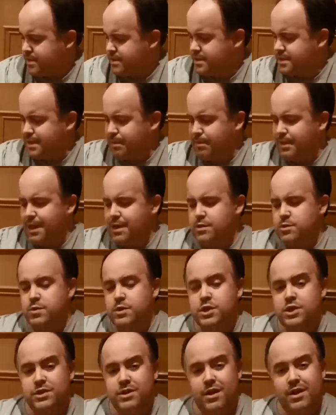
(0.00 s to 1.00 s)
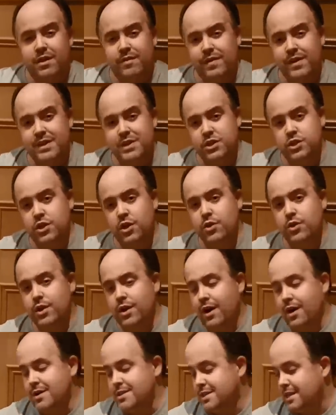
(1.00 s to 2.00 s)
Something else which I don't have here to show you
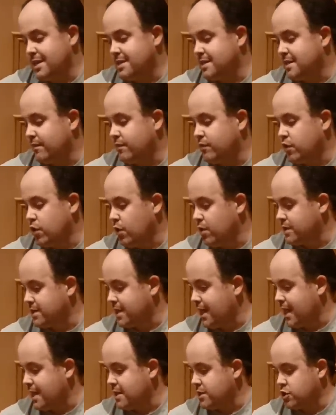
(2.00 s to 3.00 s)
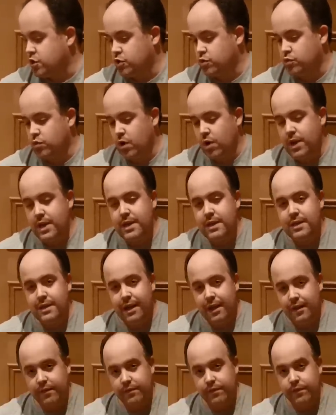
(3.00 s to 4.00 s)
guys is I've got a trolley,
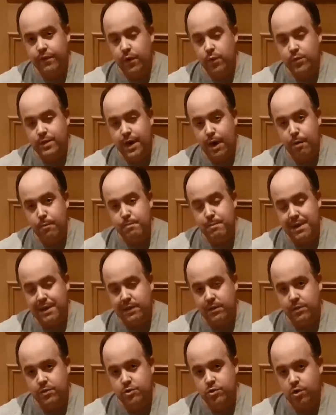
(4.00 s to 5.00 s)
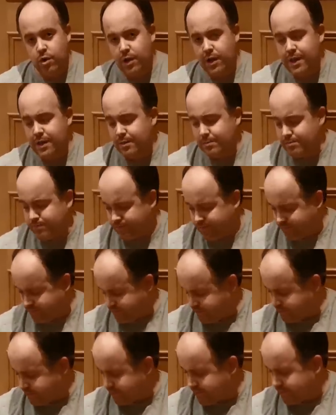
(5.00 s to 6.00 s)
like a fold-out metal trolley.
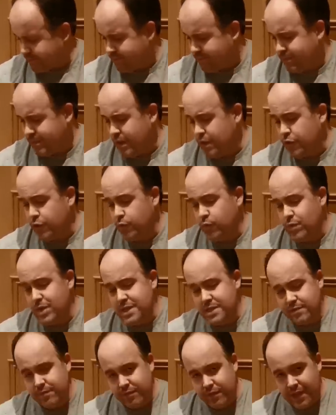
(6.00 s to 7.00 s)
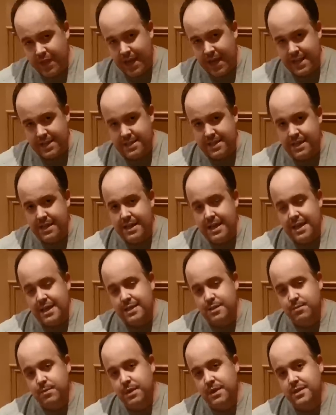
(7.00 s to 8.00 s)
The reason for that
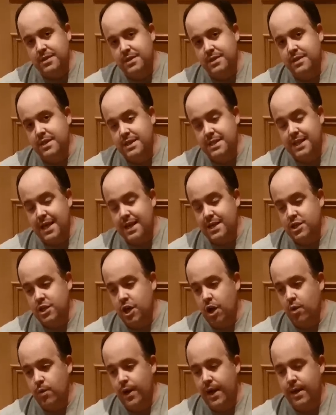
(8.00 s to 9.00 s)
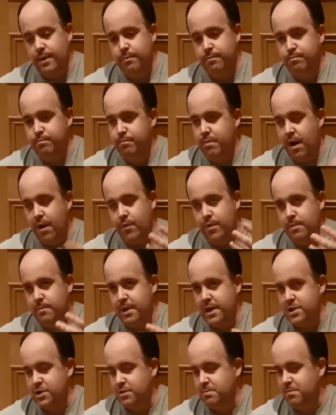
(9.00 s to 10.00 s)
is because this air show, and I would
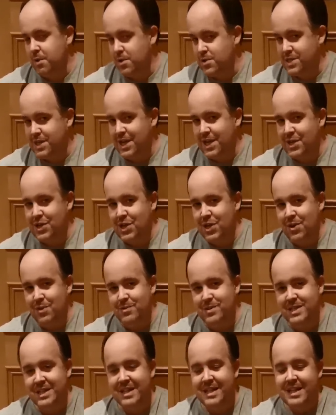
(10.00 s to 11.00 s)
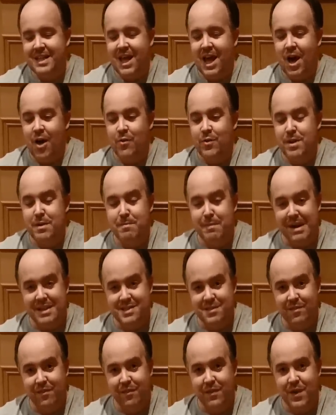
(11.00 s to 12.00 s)
imagine most air shows, are in a
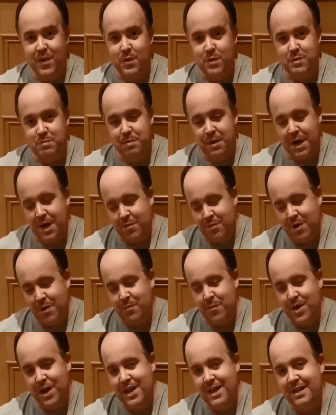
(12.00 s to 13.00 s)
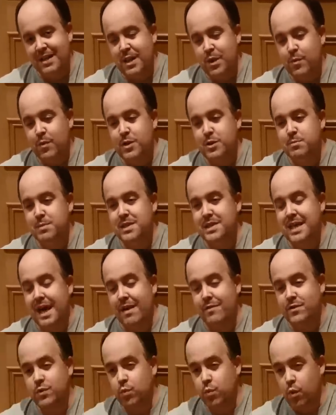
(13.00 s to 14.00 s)
massive field by a runway, which means I
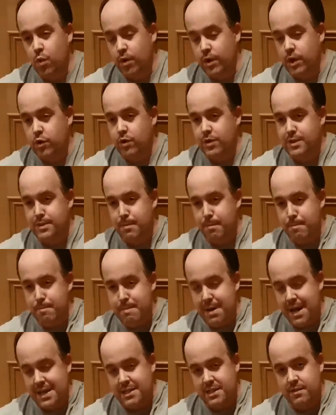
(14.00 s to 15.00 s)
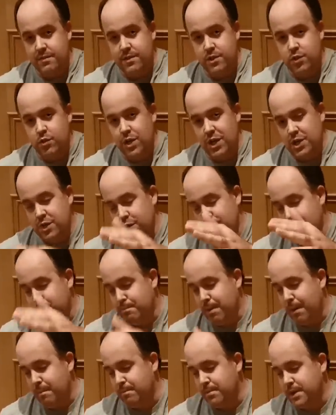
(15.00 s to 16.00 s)
have to walk across a massive stretch of
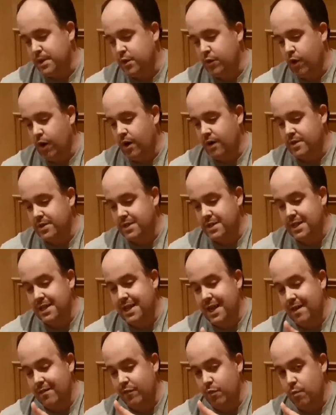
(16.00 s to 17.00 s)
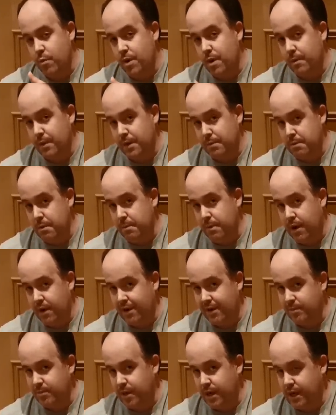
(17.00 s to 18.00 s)
bumpy grass to get from where I'm going to be
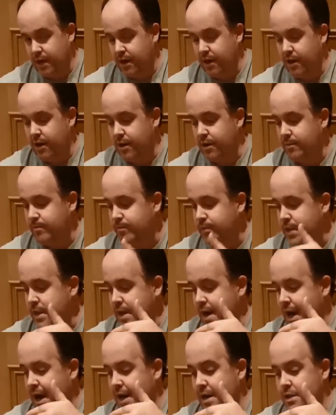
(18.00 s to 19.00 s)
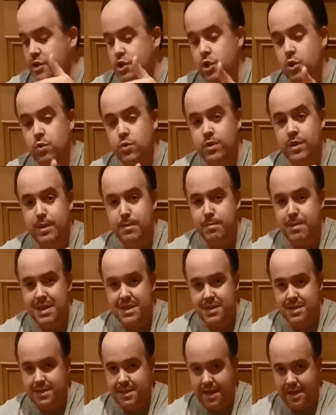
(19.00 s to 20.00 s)
parking my car to the
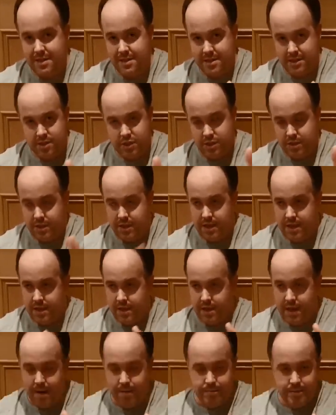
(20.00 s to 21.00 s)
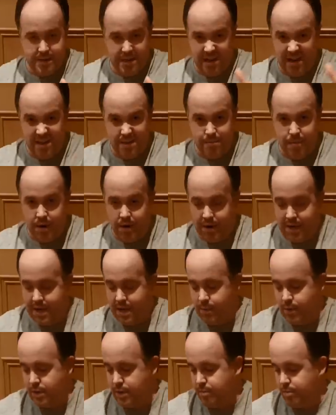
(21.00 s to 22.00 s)
media centre, to the to like the
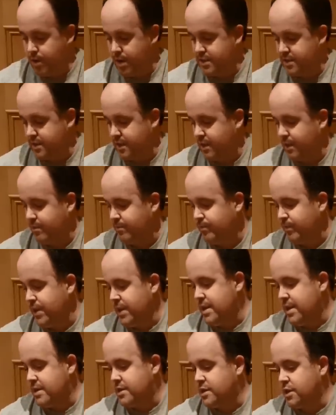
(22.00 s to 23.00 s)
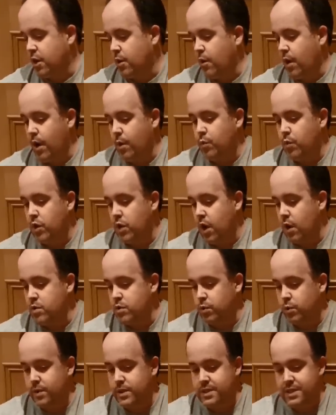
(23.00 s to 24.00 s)
marquee where the press are. So I will
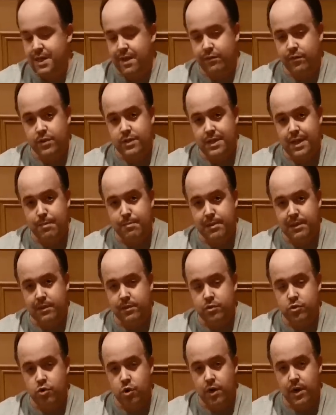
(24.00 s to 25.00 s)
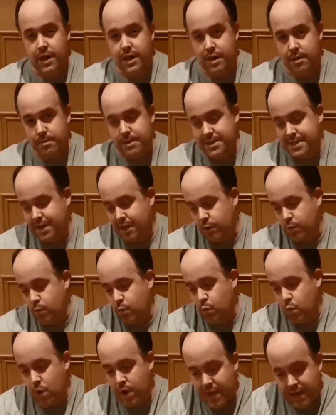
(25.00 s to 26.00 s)
load all this stuff onto that metal trolley, and it means I
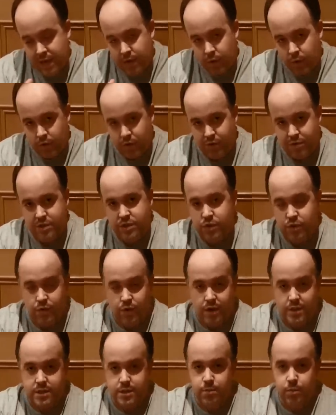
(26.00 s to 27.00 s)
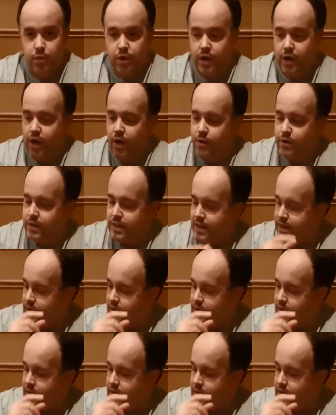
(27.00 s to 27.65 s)
can wheel it all across the grass in one go.